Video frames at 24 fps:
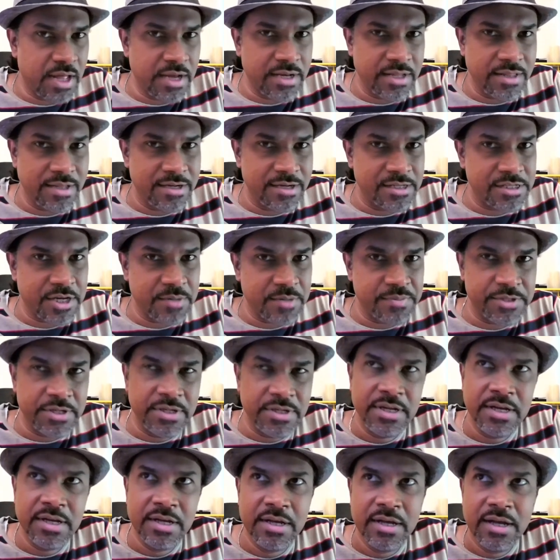in the
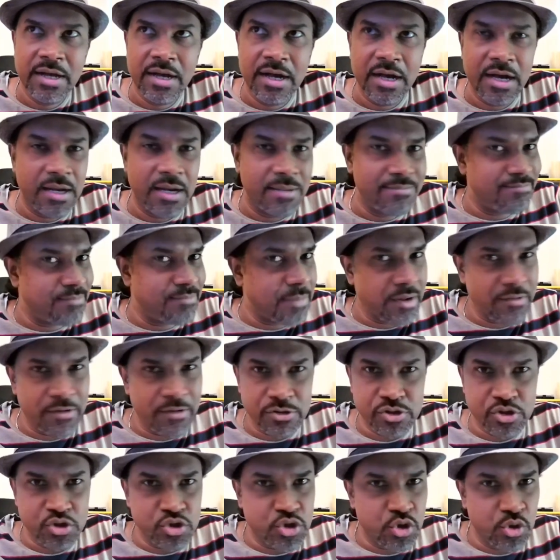description, but I'll
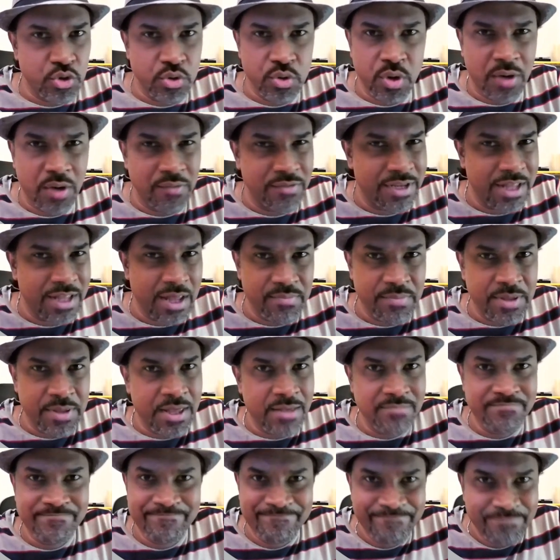also show you how it can
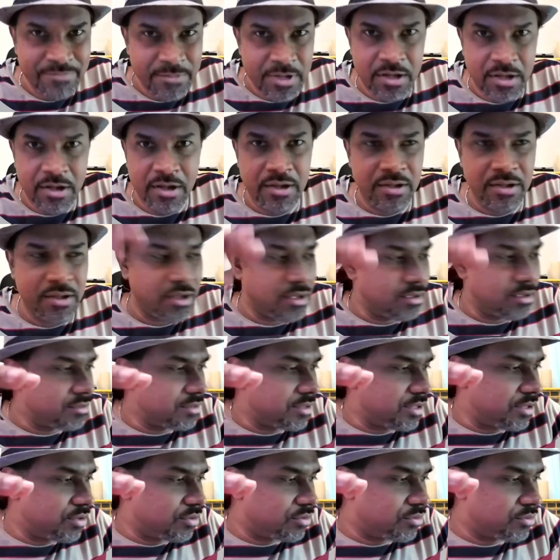be
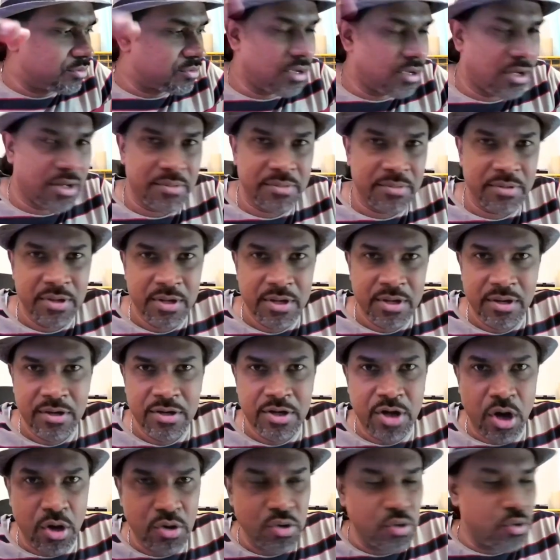
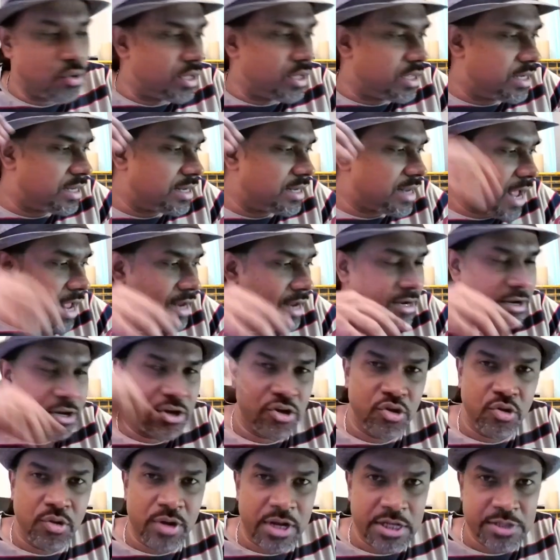downloaded and added
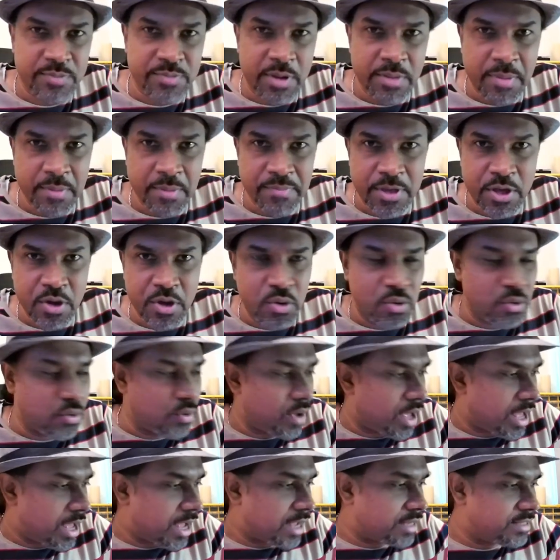into your Raspberry Pi Pico,
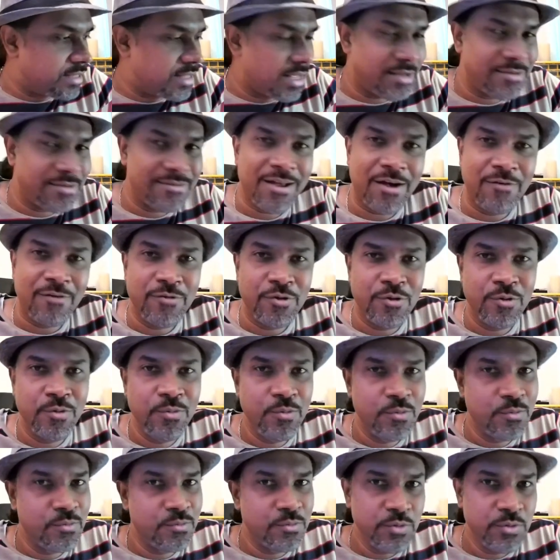and then how do you
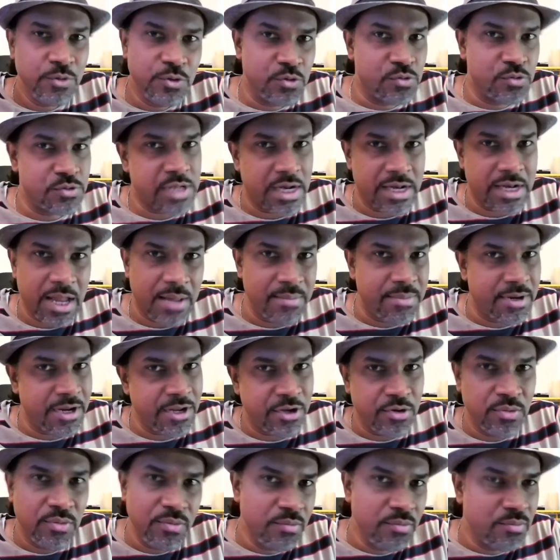use that library
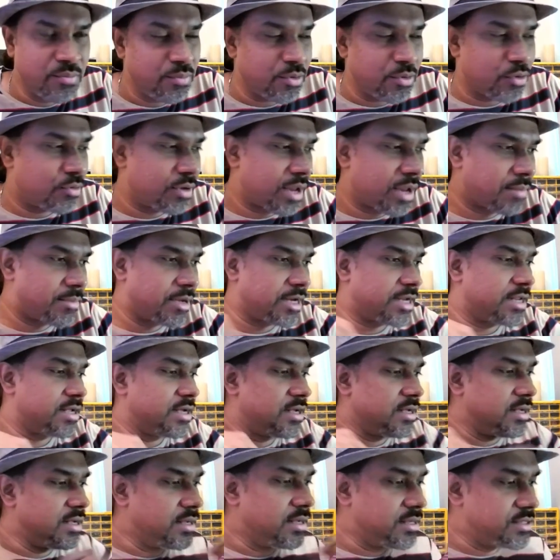to program it.
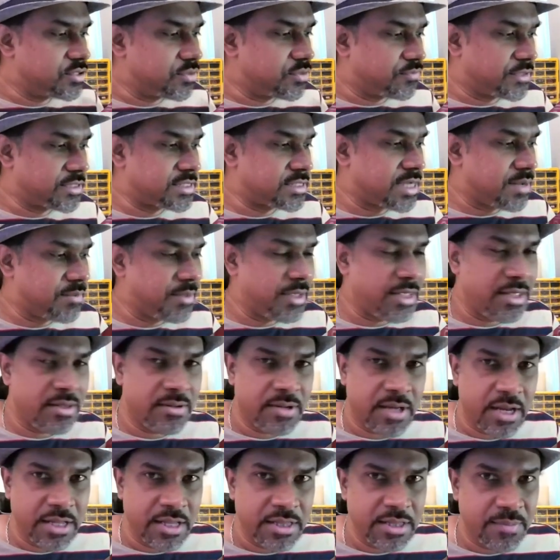So first, let me
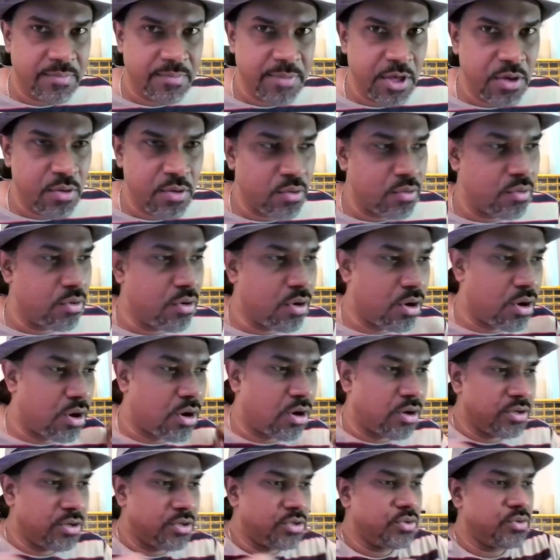connect the Pico
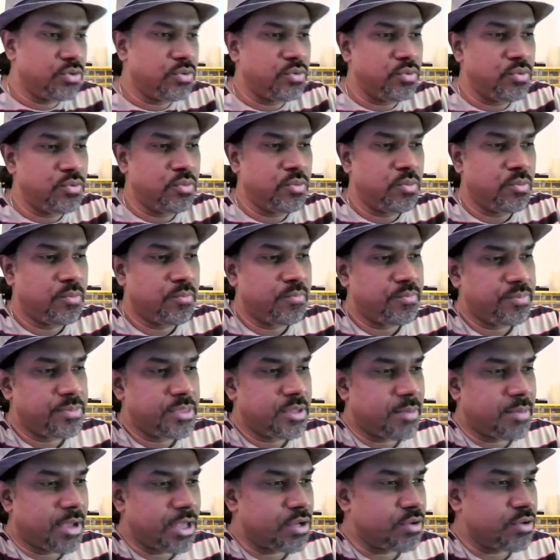onto
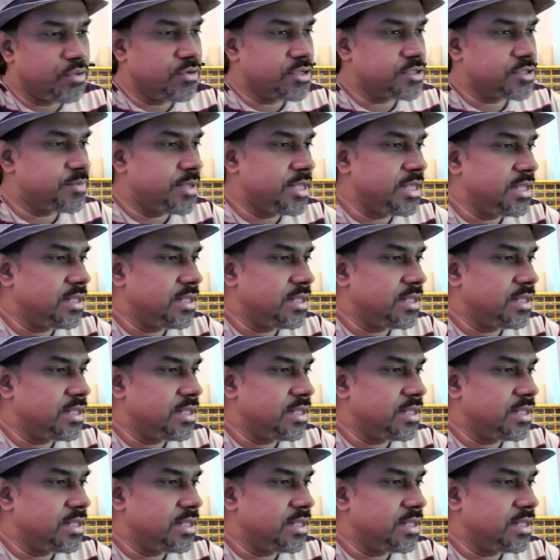the micro USB,